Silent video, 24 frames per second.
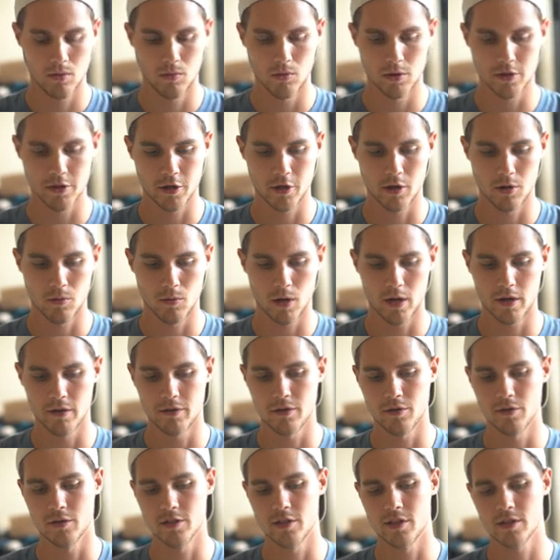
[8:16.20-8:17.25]
what you're going to want to
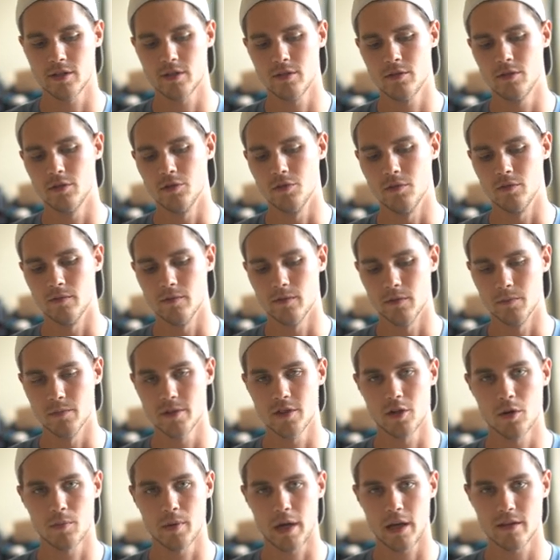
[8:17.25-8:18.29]
do is just do from
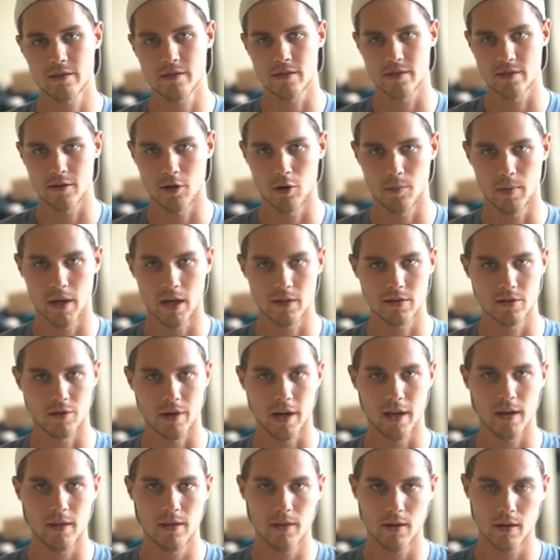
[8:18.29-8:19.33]
0 pounds to 0 pounds. So
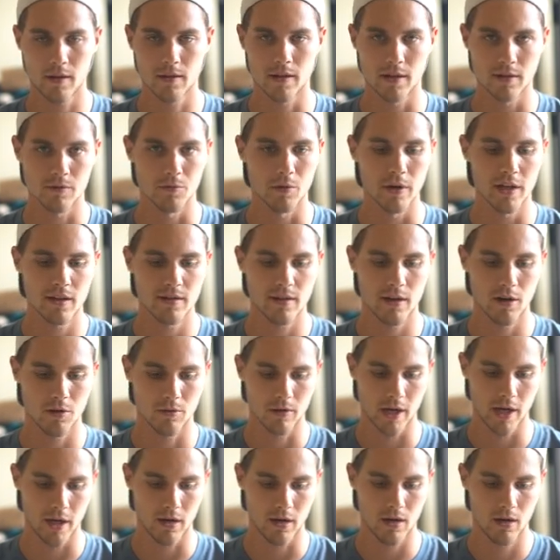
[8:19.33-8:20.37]
anything that's retail
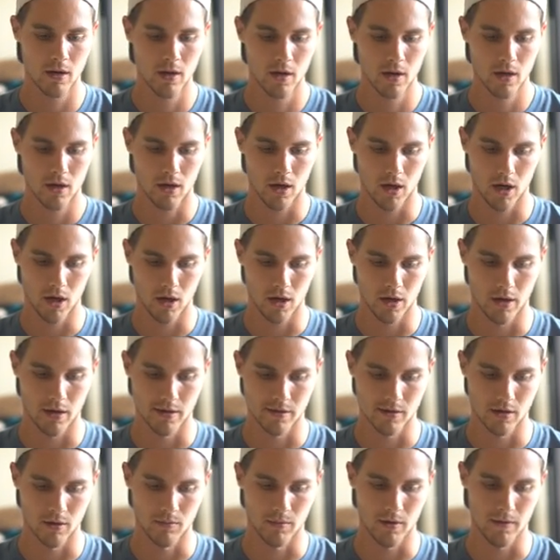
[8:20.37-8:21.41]
rate,
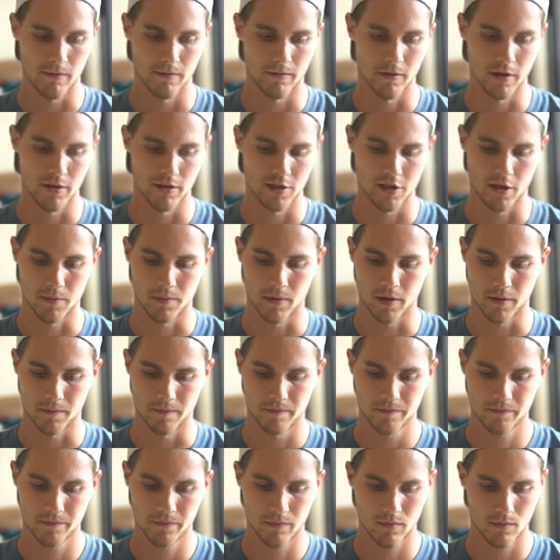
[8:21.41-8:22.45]
it's going to be free shipping.
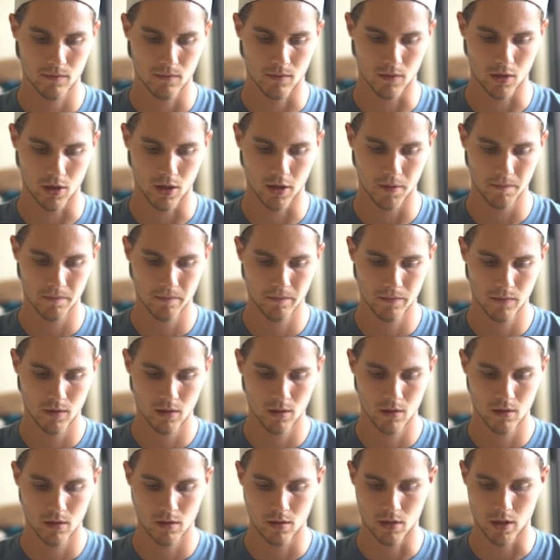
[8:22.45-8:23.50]
Okay.
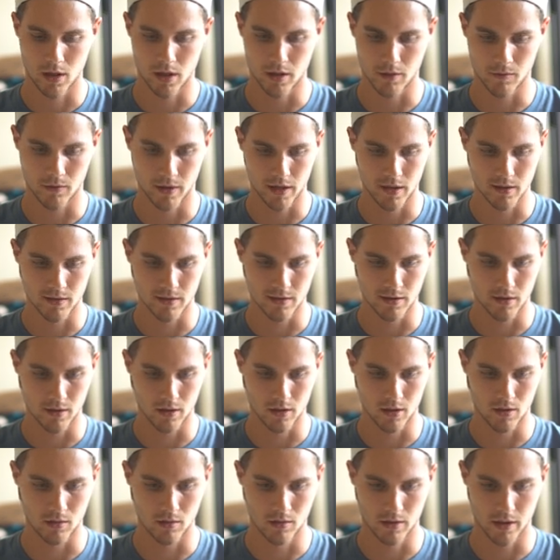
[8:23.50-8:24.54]
And the rate is
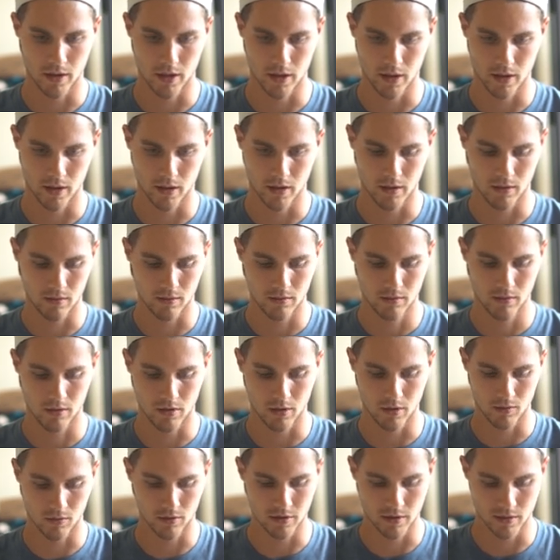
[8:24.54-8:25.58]
0. And
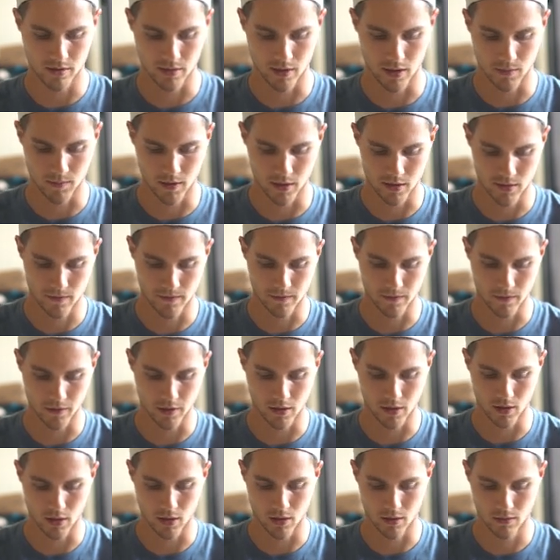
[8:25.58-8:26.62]
we'll just name this
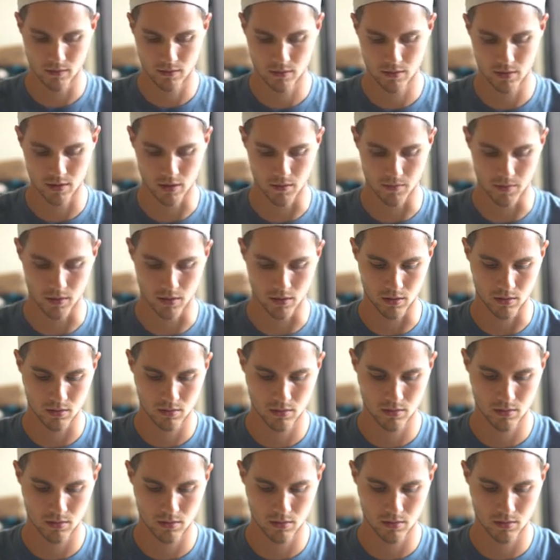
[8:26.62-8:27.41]
free shipping.